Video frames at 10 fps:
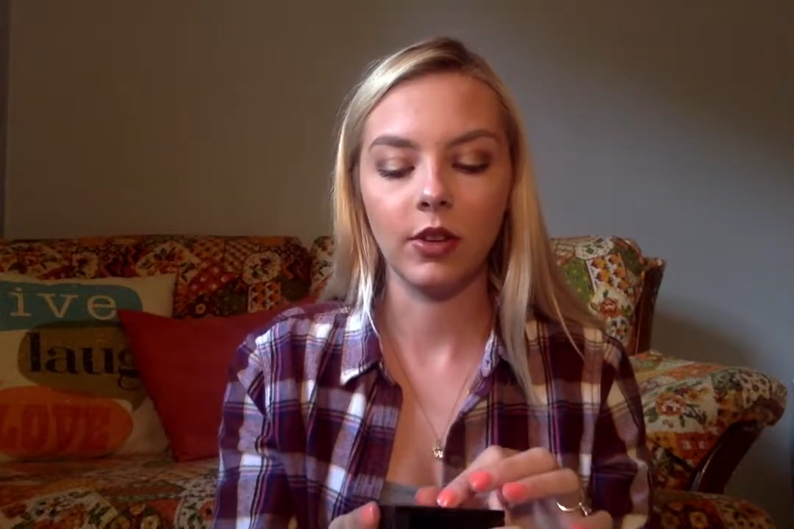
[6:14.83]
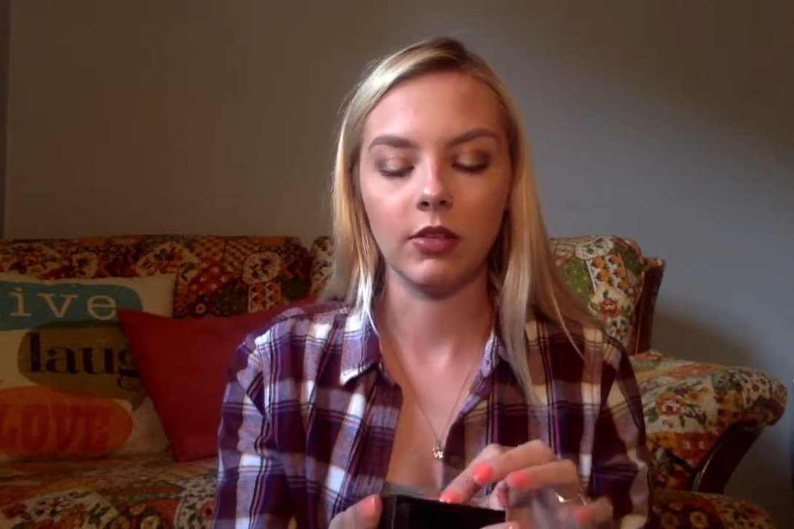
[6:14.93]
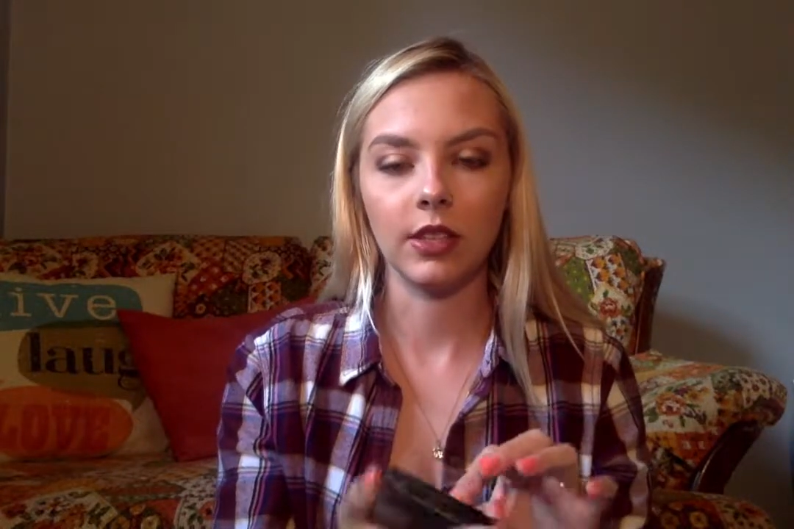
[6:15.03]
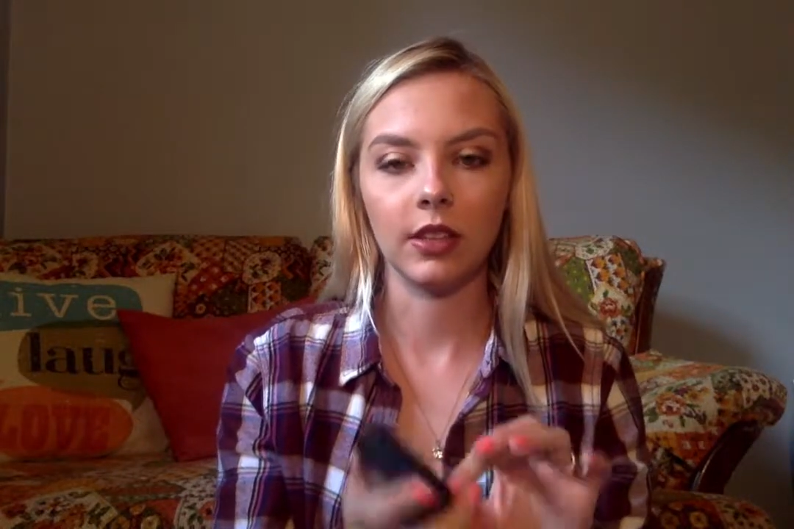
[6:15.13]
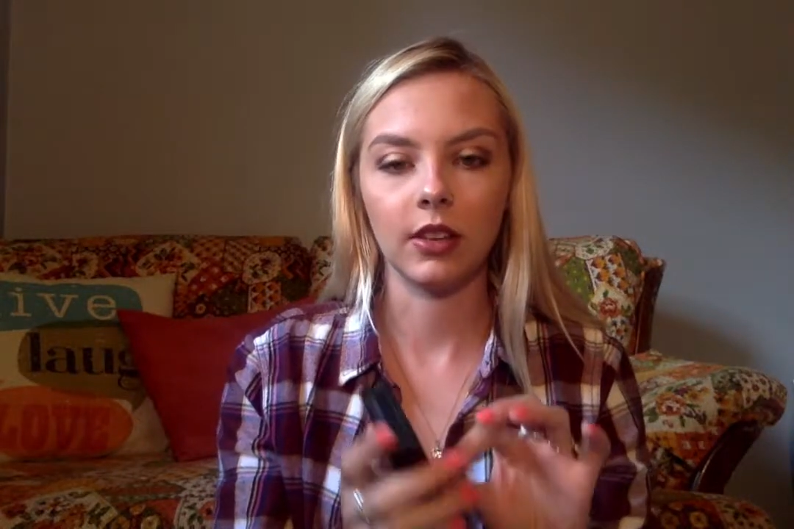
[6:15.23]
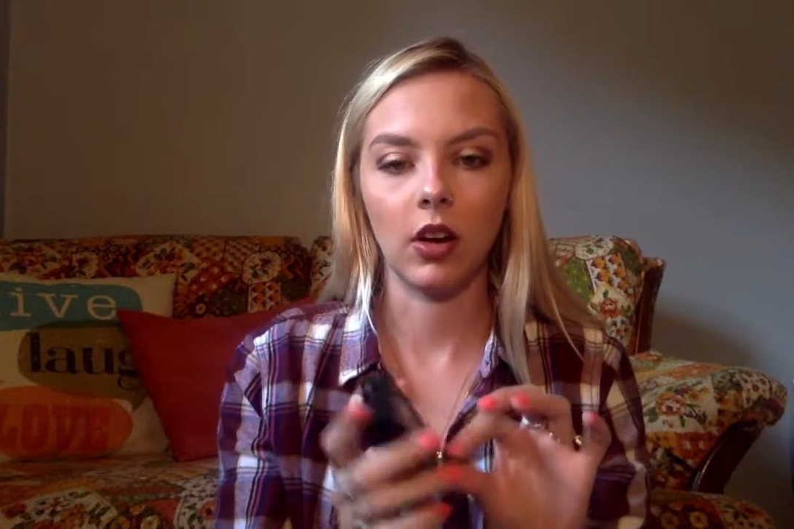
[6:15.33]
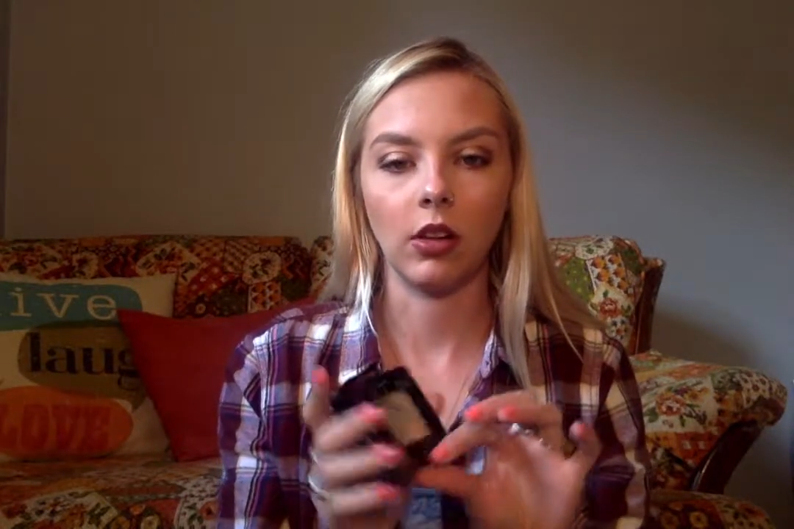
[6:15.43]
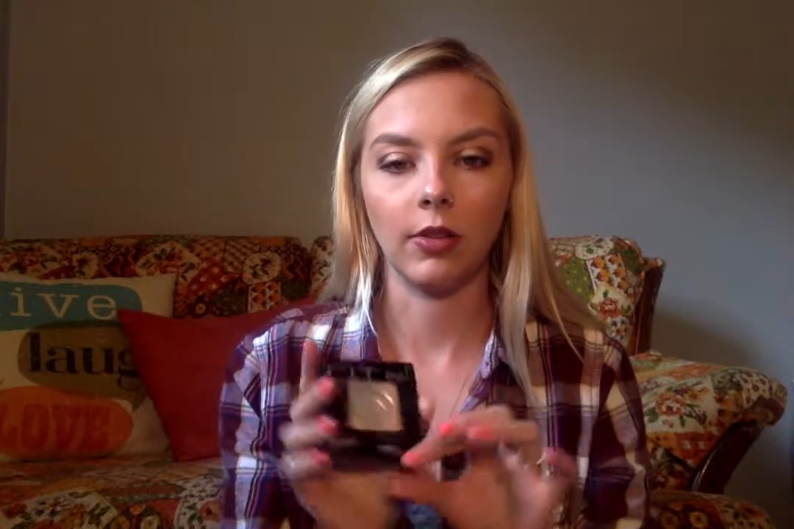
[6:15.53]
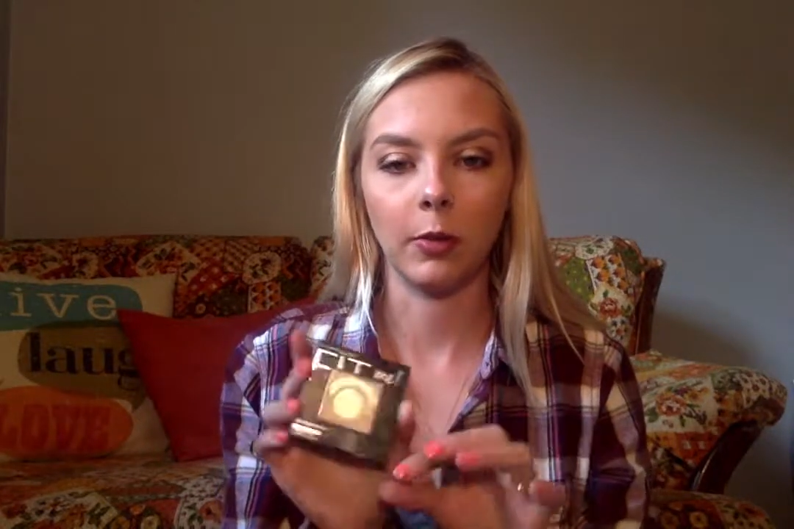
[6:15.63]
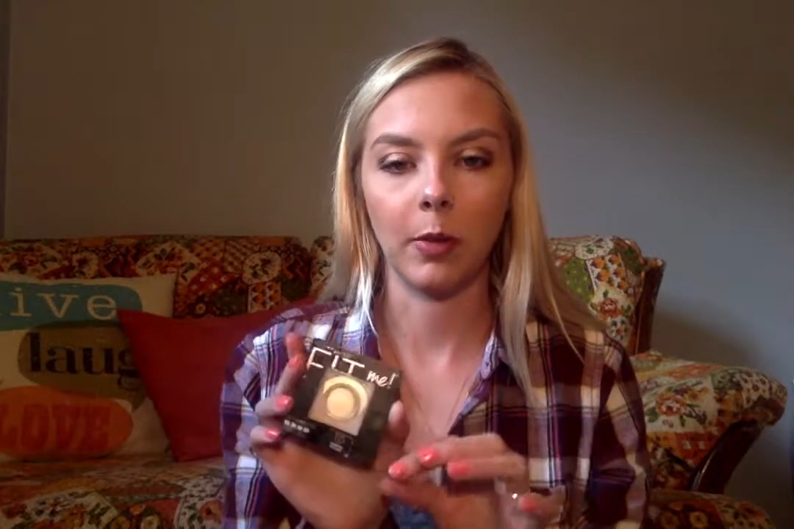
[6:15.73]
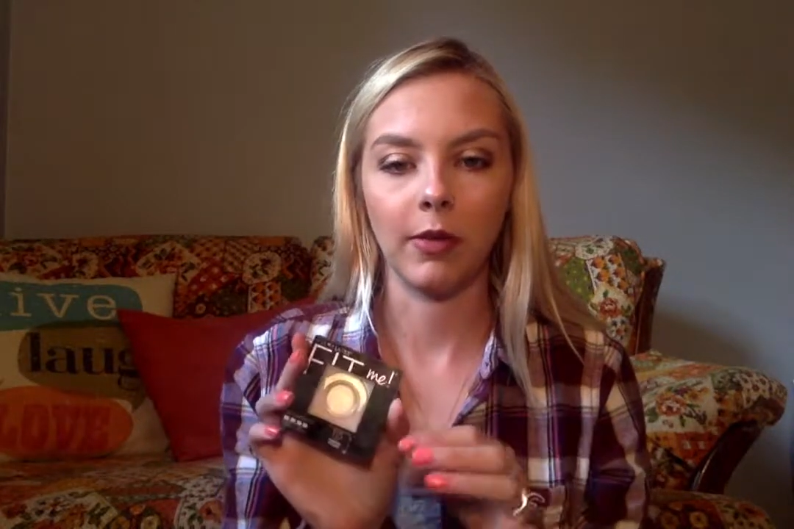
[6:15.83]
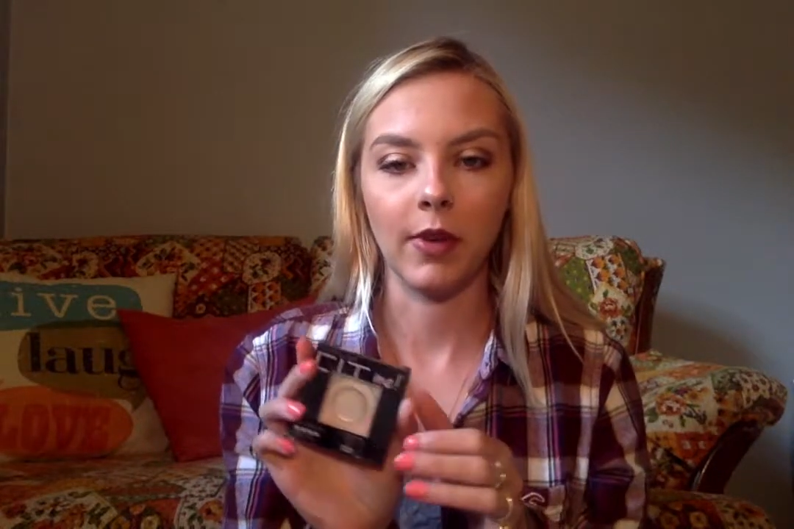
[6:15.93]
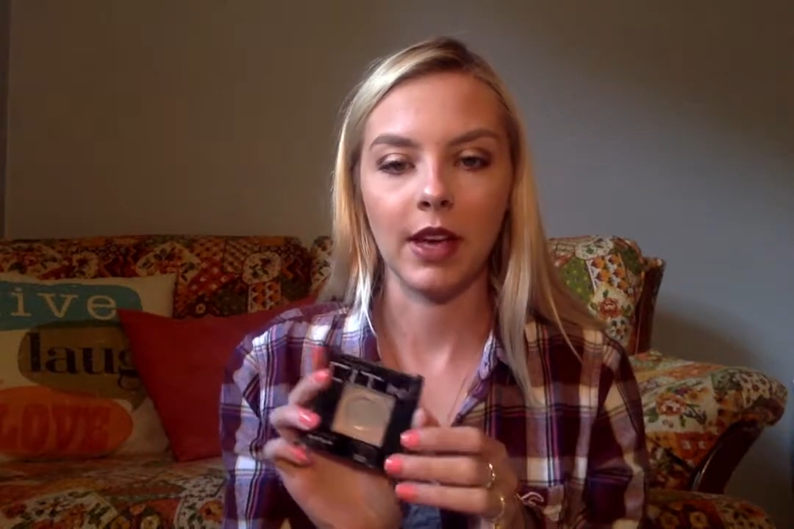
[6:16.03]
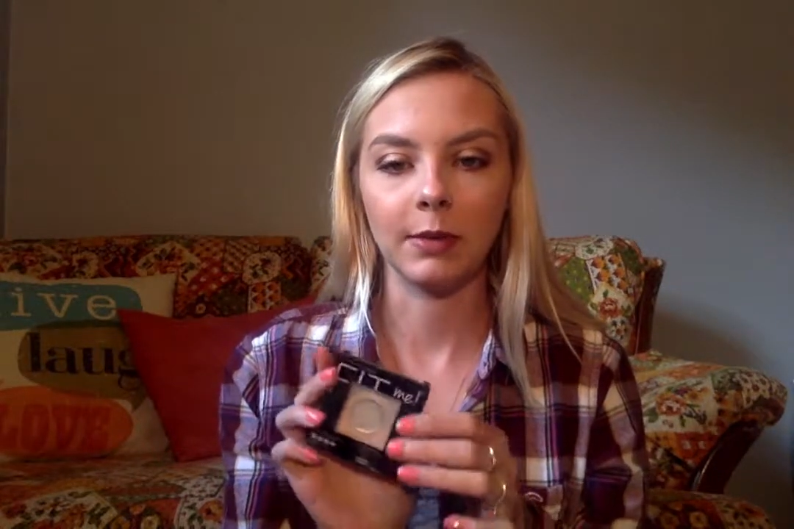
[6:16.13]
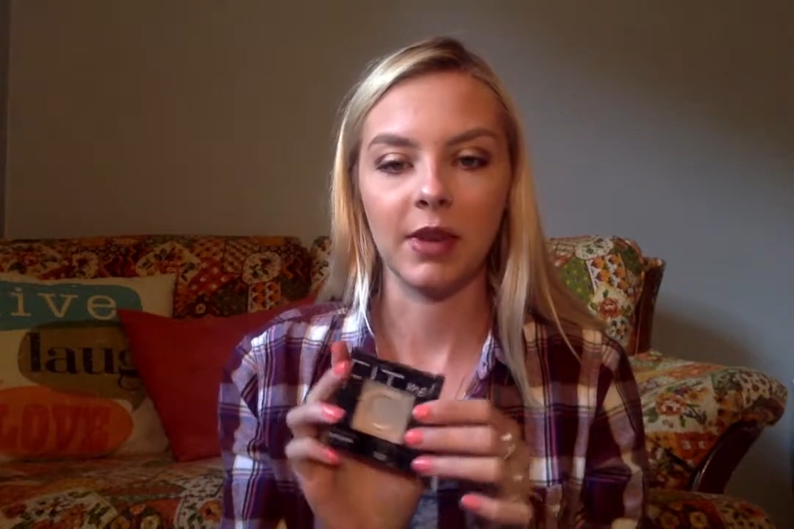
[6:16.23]
use this all over my
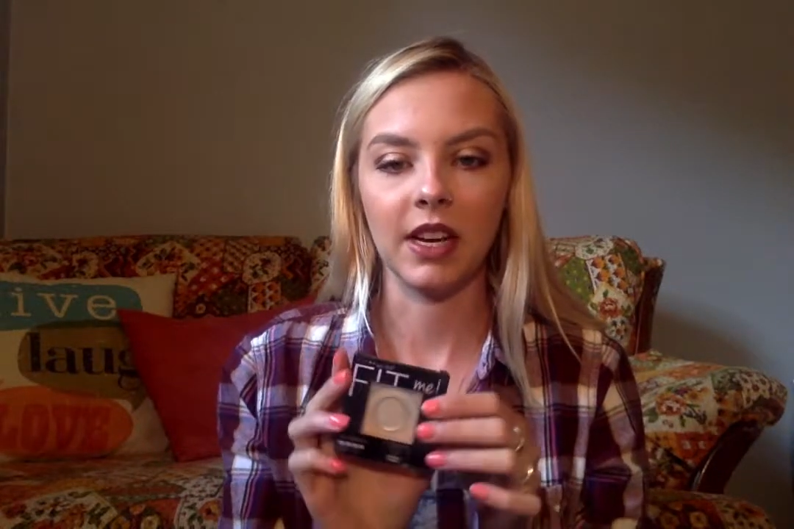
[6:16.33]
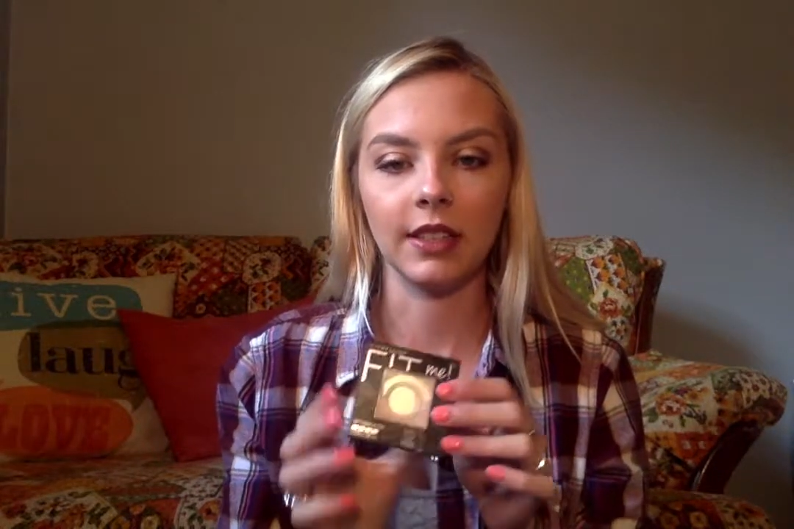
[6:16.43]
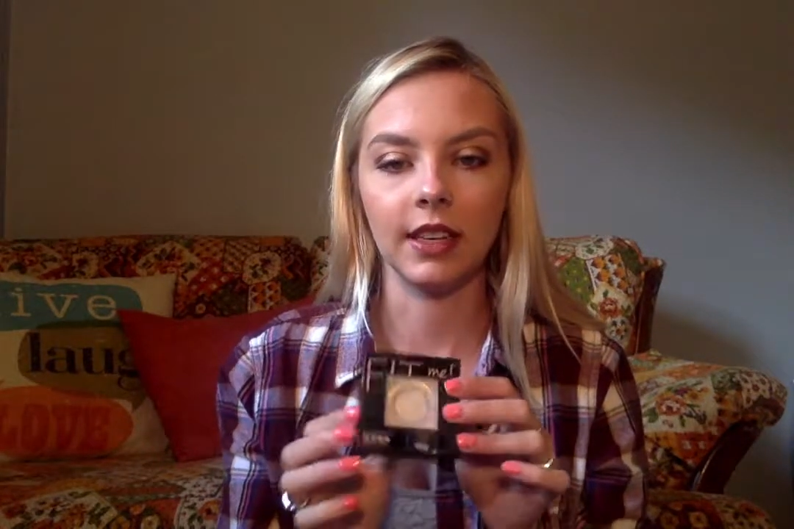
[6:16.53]
face because